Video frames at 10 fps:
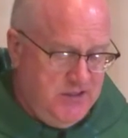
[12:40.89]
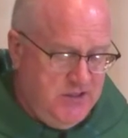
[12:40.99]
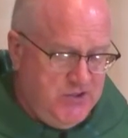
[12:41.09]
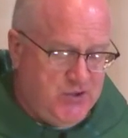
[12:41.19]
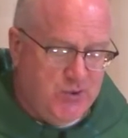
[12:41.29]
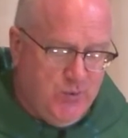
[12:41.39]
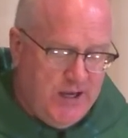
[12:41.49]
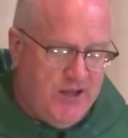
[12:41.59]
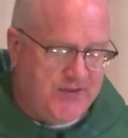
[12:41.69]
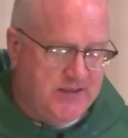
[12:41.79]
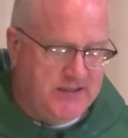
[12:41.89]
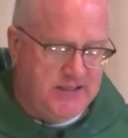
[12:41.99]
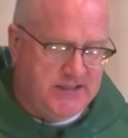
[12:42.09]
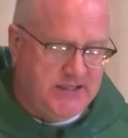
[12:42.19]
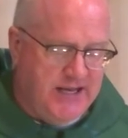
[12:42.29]
True wealth
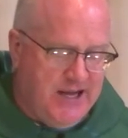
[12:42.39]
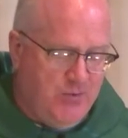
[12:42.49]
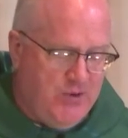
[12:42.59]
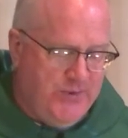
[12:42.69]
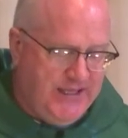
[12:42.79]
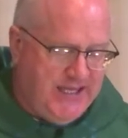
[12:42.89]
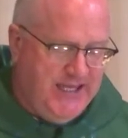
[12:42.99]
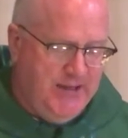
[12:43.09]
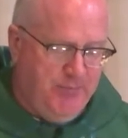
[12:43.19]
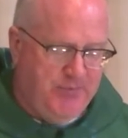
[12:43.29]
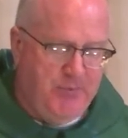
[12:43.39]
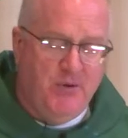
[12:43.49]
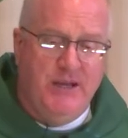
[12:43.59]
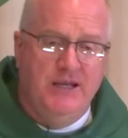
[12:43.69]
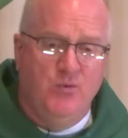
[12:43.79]
consists in not what we keep, but
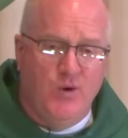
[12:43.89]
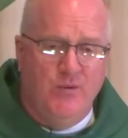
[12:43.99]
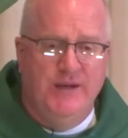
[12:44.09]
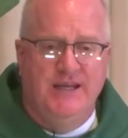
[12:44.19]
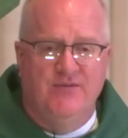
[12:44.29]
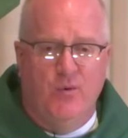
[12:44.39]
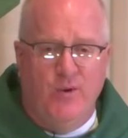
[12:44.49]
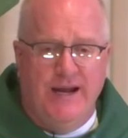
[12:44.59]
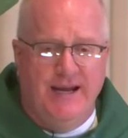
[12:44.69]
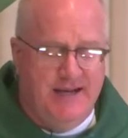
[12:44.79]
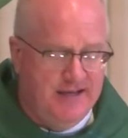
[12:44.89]
in what we give away.